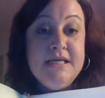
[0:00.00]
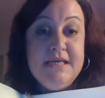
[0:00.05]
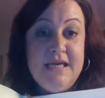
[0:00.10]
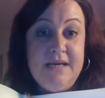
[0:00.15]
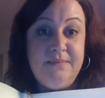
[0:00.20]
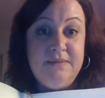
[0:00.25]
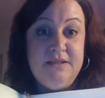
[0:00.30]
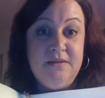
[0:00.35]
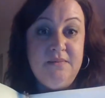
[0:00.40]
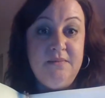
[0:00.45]

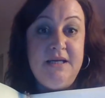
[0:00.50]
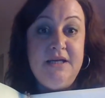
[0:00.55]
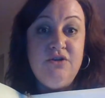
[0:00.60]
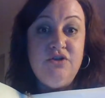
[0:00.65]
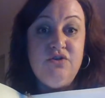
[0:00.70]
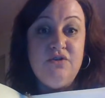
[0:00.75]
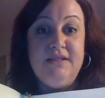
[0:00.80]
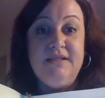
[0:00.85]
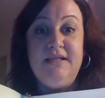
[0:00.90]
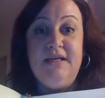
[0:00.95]
Keeps them
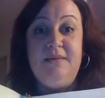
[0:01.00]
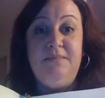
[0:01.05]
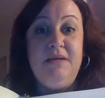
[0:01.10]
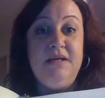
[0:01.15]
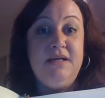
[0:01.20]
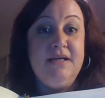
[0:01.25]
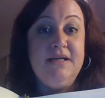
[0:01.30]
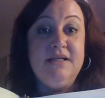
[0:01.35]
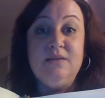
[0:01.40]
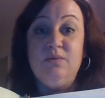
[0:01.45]
interested,
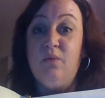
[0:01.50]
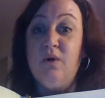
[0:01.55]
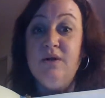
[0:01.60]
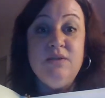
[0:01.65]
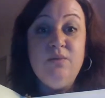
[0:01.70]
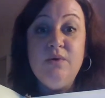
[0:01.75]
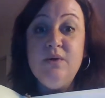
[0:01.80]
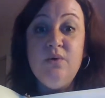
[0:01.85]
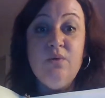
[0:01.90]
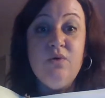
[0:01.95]
because
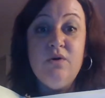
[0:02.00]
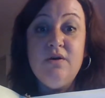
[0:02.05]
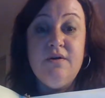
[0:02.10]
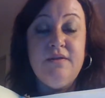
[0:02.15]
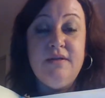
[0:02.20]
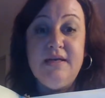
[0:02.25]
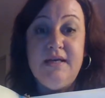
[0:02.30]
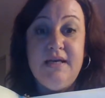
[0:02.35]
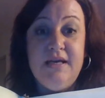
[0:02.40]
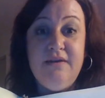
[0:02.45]
once we order
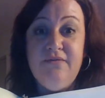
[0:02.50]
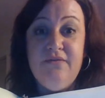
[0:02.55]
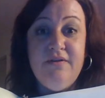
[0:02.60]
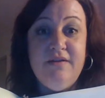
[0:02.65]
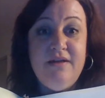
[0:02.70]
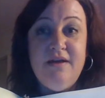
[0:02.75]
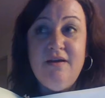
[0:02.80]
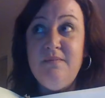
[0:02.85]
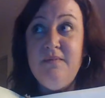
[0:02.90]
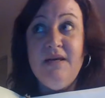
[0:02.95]
the kit for
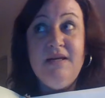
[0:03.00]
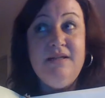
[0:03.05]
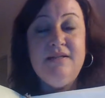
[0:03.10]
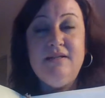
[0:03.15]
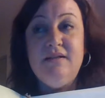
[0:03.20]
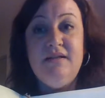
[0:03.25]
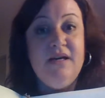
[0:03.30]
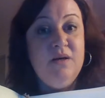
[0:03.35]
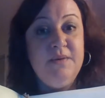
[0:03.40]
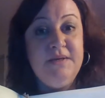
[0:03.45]
them, it's
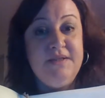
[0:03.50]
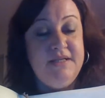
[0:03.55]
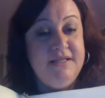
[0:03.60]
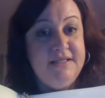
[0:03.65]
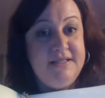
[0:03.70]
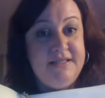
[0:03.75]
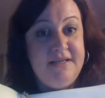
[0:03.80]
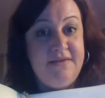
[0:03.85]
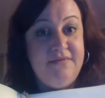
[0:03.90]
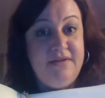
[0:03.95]
there
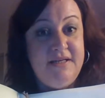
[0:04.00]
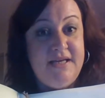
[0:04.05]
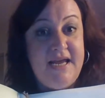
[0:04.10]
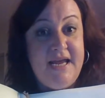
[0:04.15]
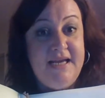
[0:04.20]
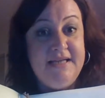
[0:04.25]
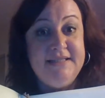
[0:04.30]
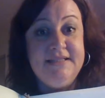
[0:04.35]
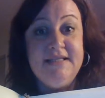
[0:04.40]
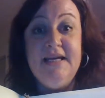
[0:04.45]
within 7
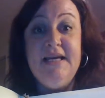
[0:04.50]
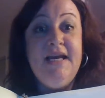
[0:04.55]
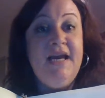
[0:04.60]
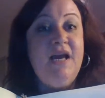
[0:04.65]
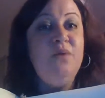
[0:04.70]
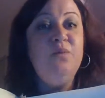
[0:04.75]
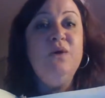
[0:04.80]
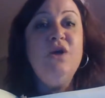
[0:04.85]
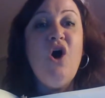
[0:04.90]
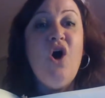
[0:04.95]
days,
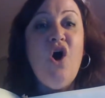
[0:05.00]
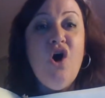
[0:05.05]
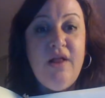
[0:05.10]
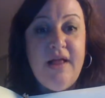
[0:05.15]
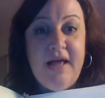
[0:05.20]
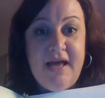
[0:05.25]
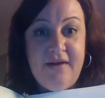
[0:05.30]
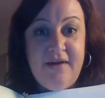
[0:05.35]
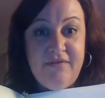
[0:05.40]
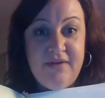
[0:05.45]
and we
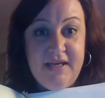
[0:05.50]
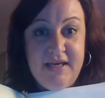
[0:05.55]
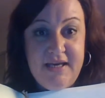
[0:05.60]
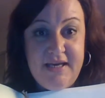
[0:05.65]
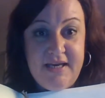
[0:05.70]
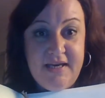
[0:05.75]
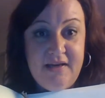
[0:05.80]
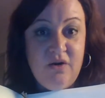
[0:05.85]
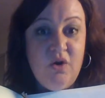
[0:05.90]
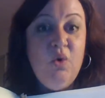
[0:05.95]
all have a
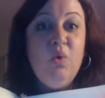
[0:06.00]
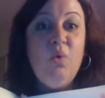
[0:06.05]
kit.